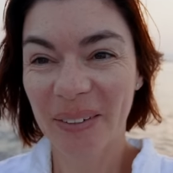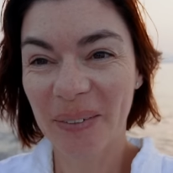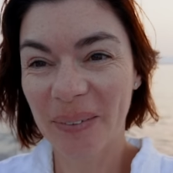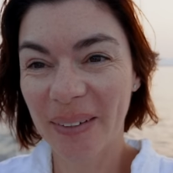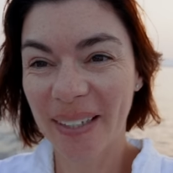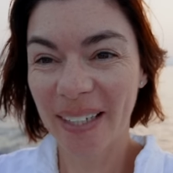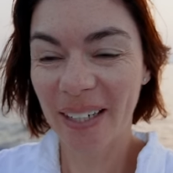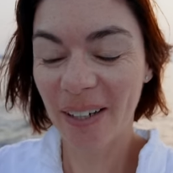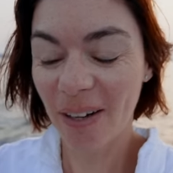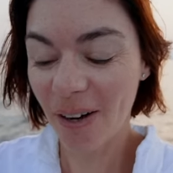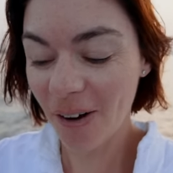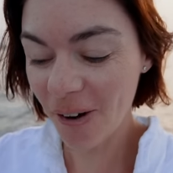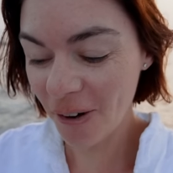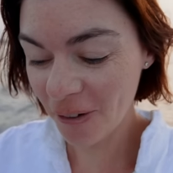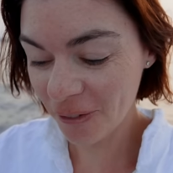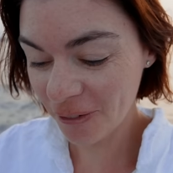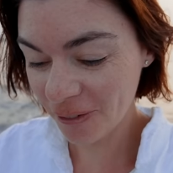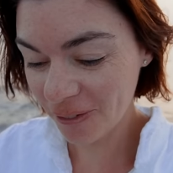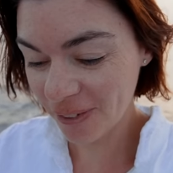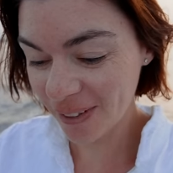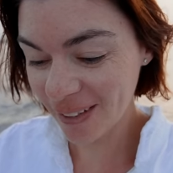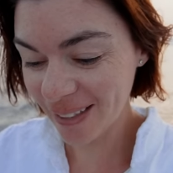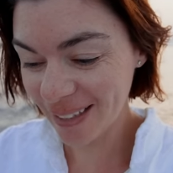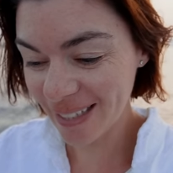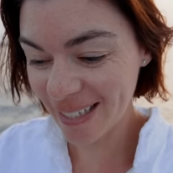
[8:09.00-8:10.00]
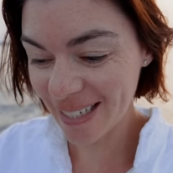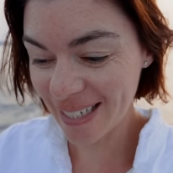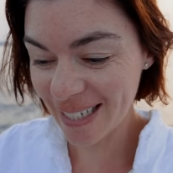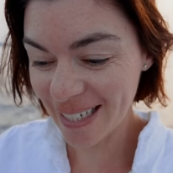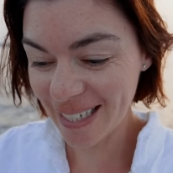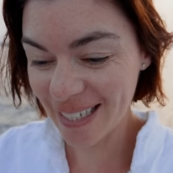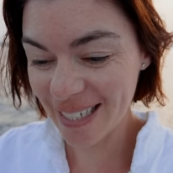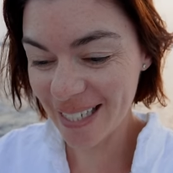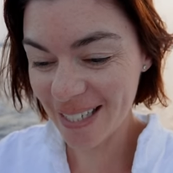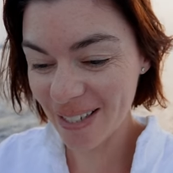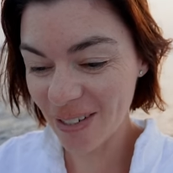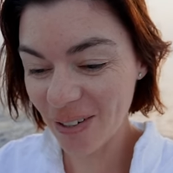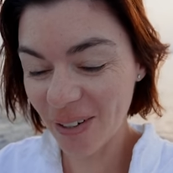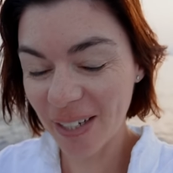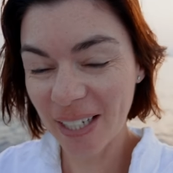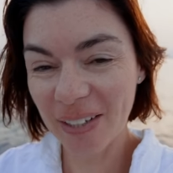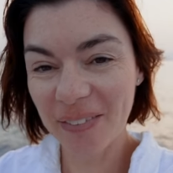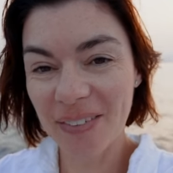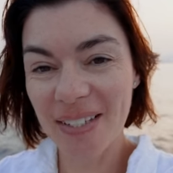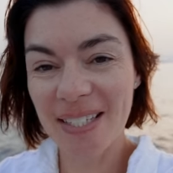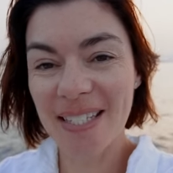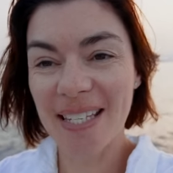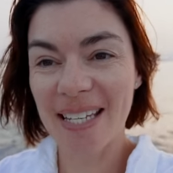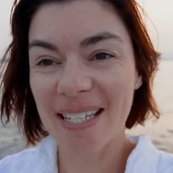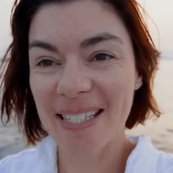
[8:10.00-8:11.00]
we are off. It is not
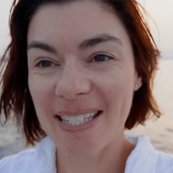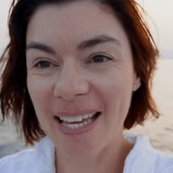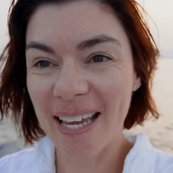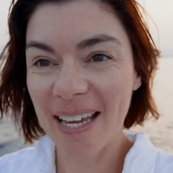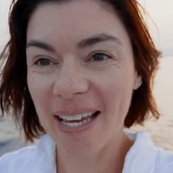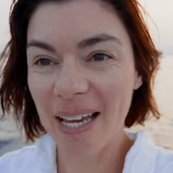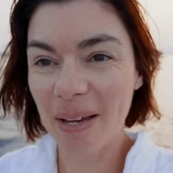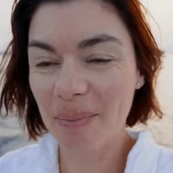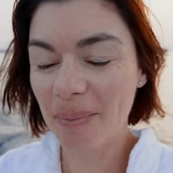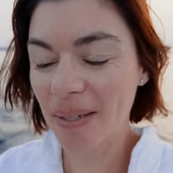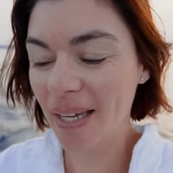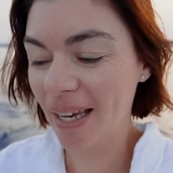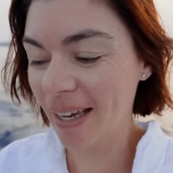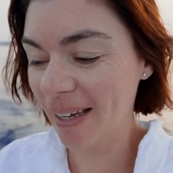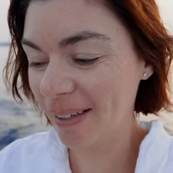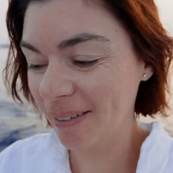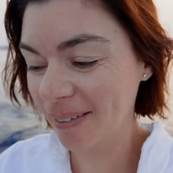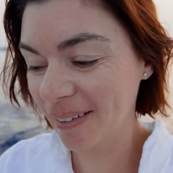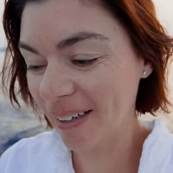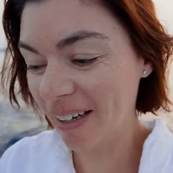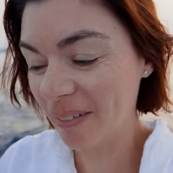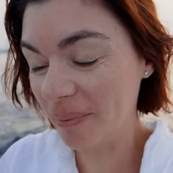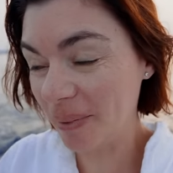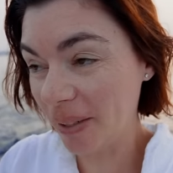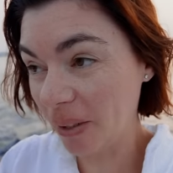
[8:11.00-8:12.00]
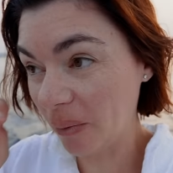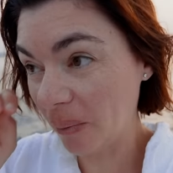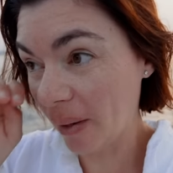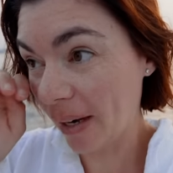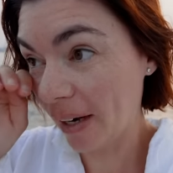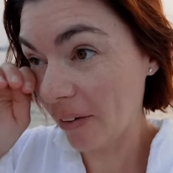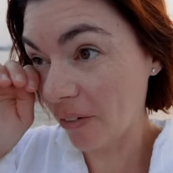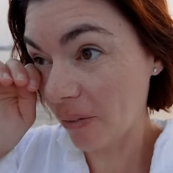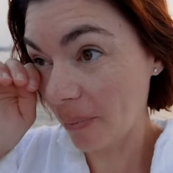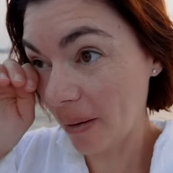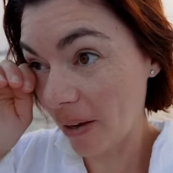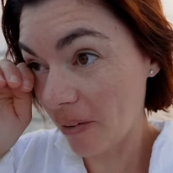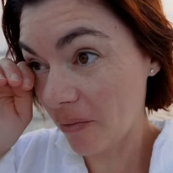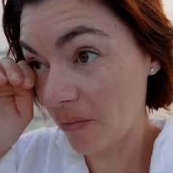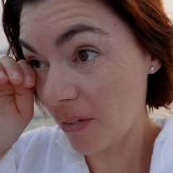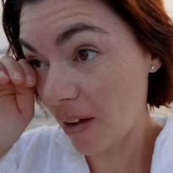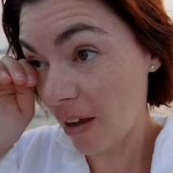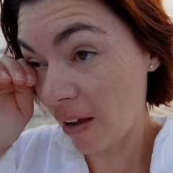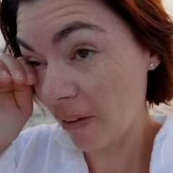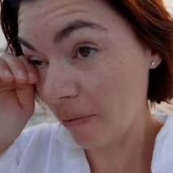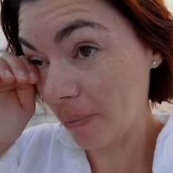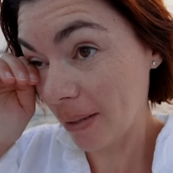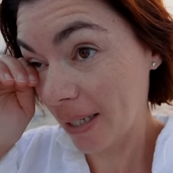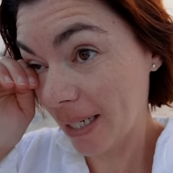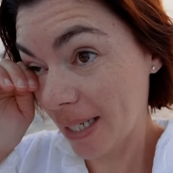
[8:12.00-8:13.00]
even 6 AM yet. I've been awake for about
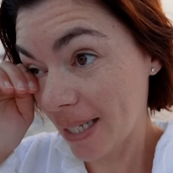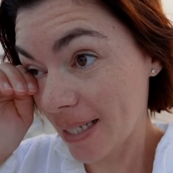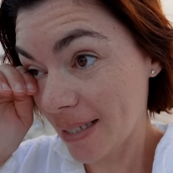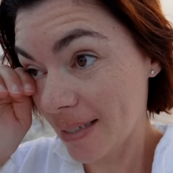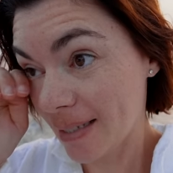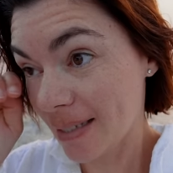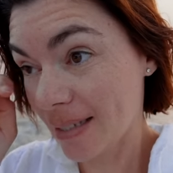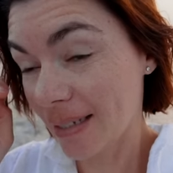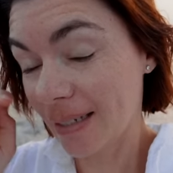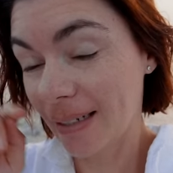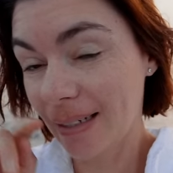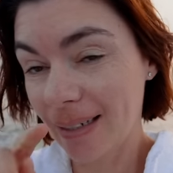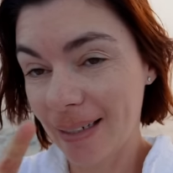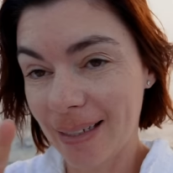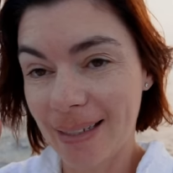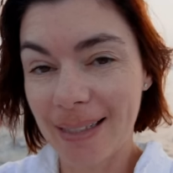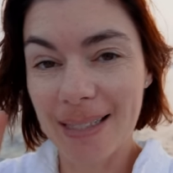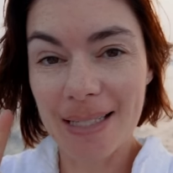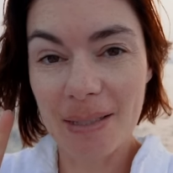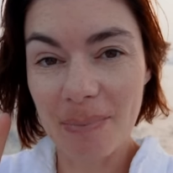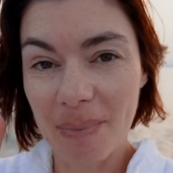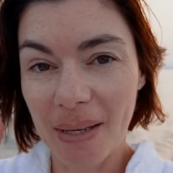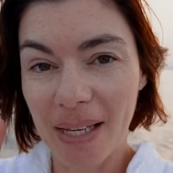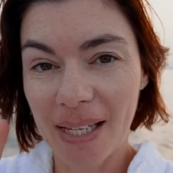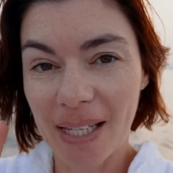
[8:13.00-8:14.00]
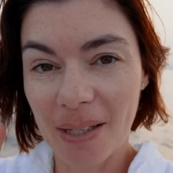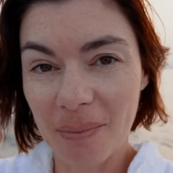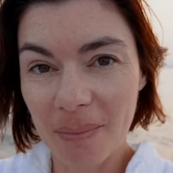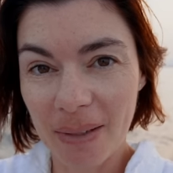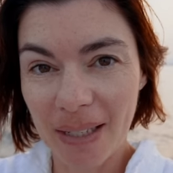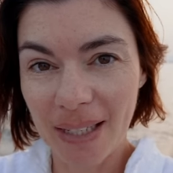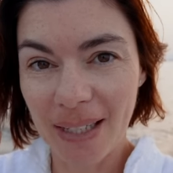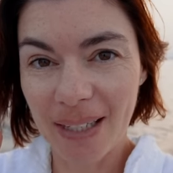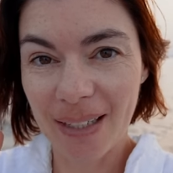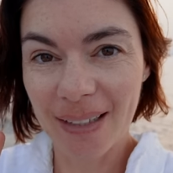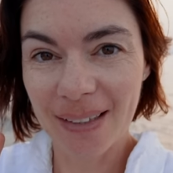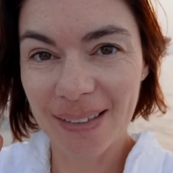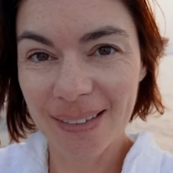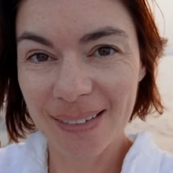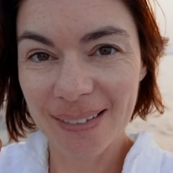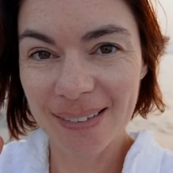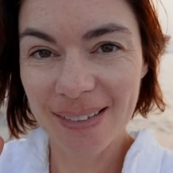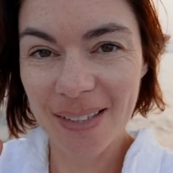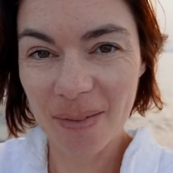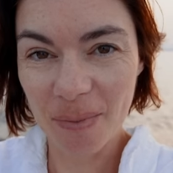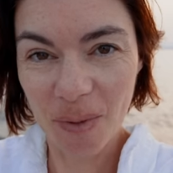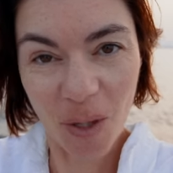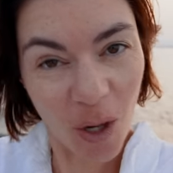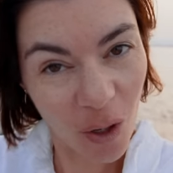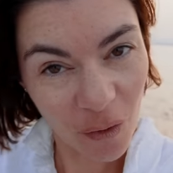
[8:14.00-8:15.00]
5 minutes. Nick is making me
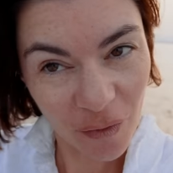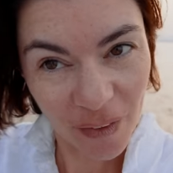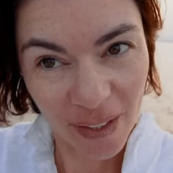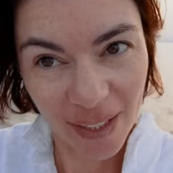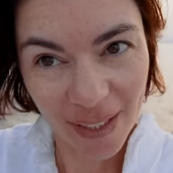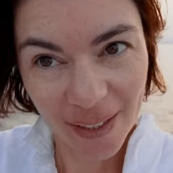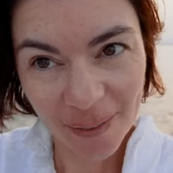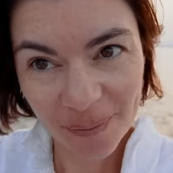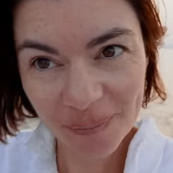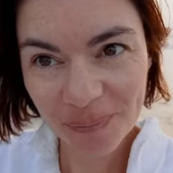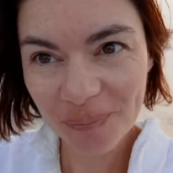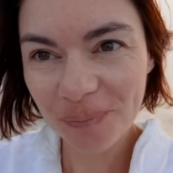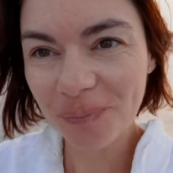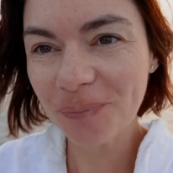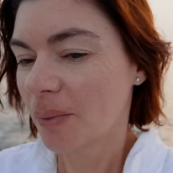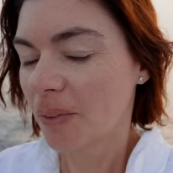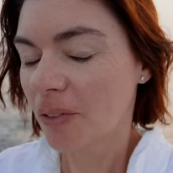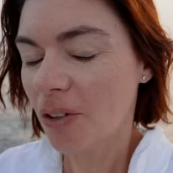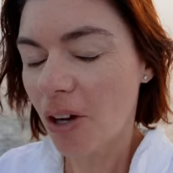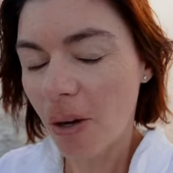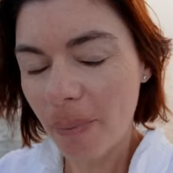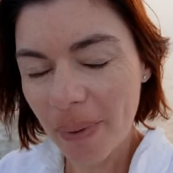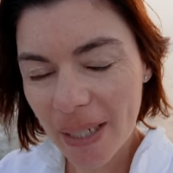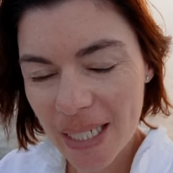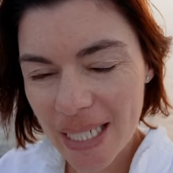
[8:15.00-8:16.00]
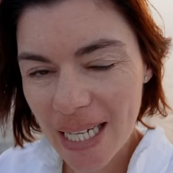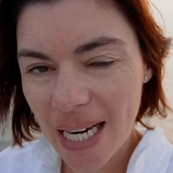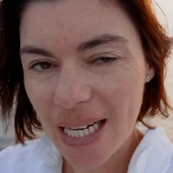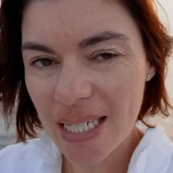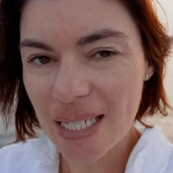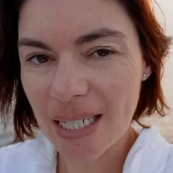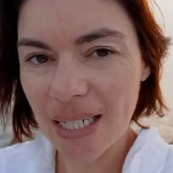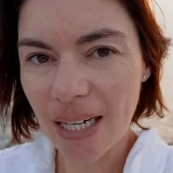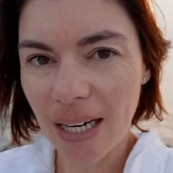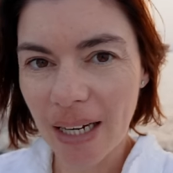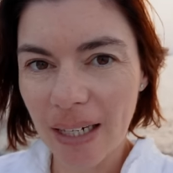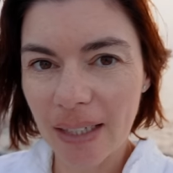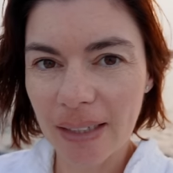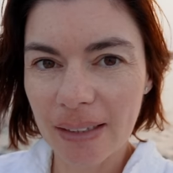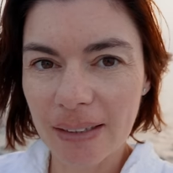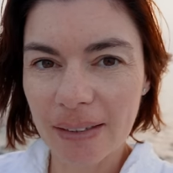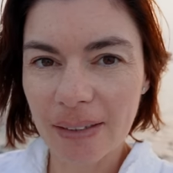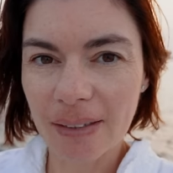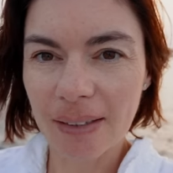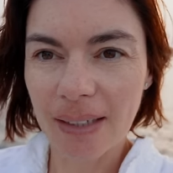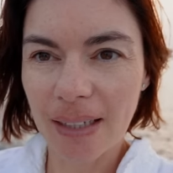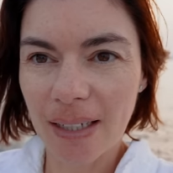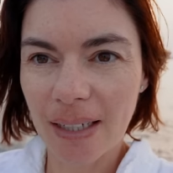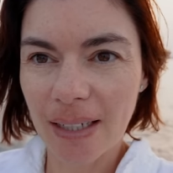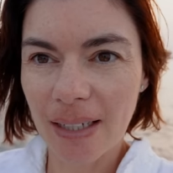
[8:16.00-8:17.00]
some coffee. We've got a big day today,
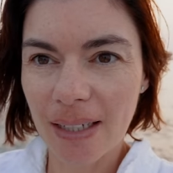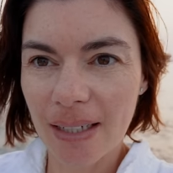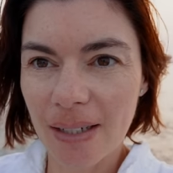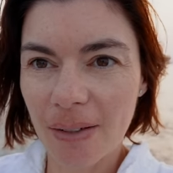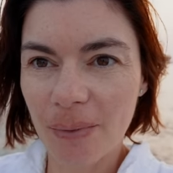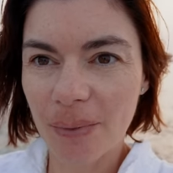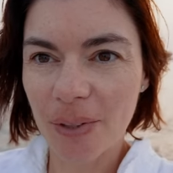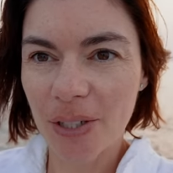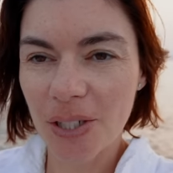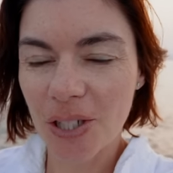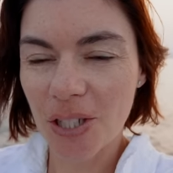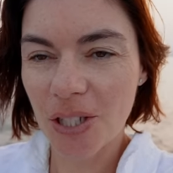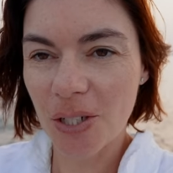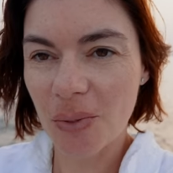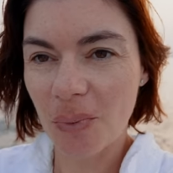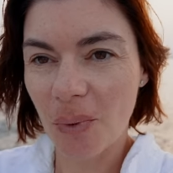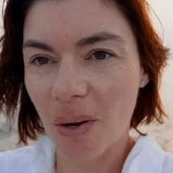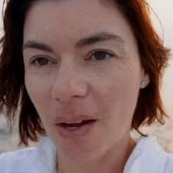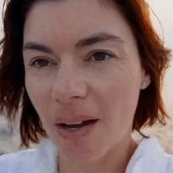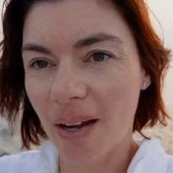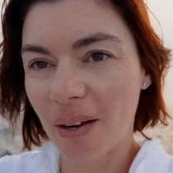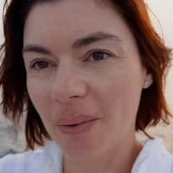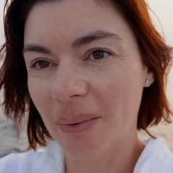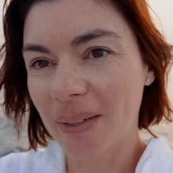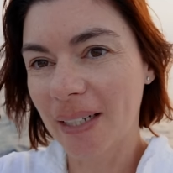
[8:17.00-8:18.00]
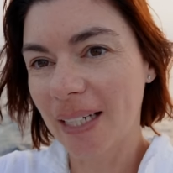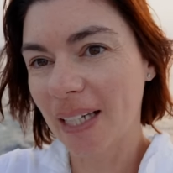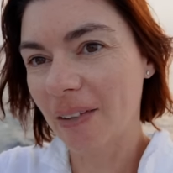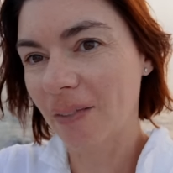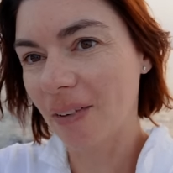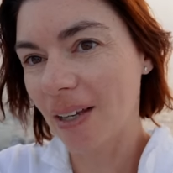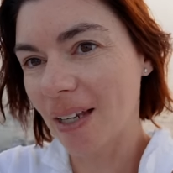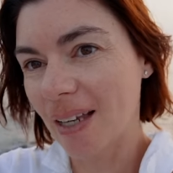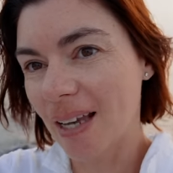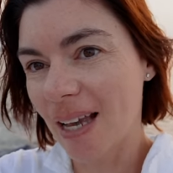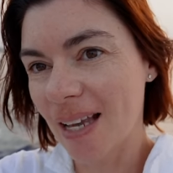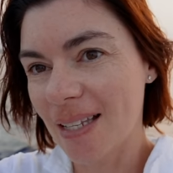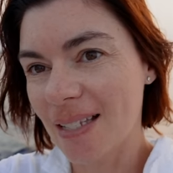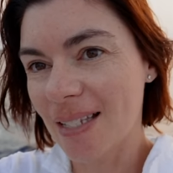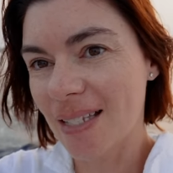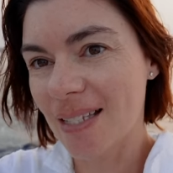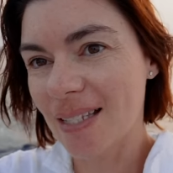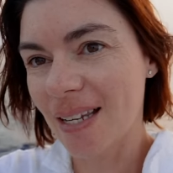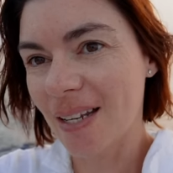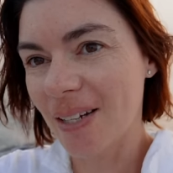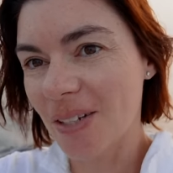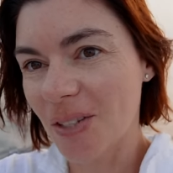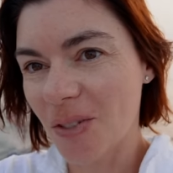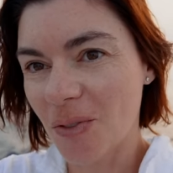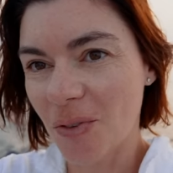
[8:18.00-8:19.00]
which is why we're leaving as the
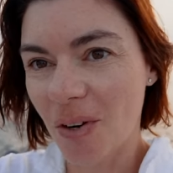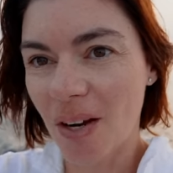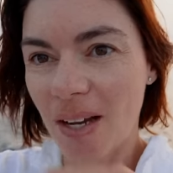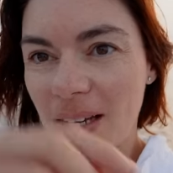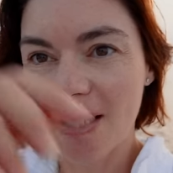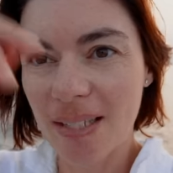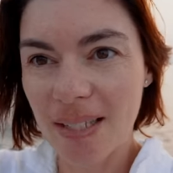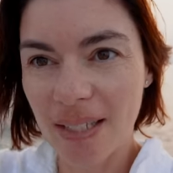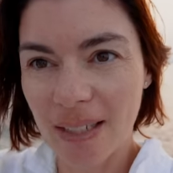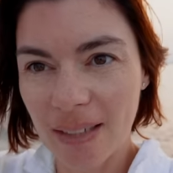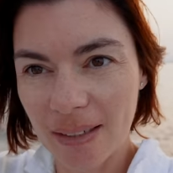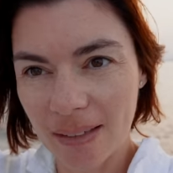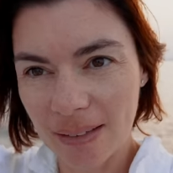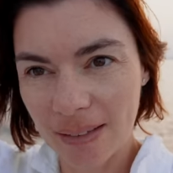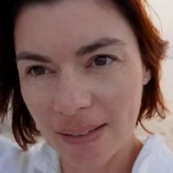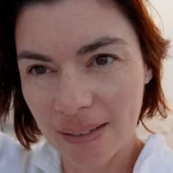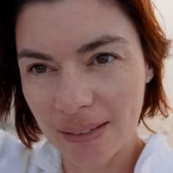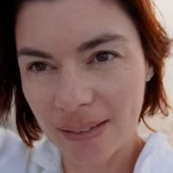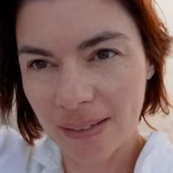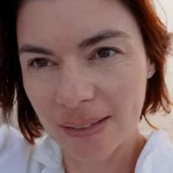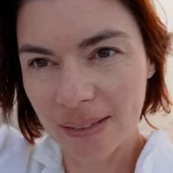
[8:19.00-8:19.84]
sun is rising.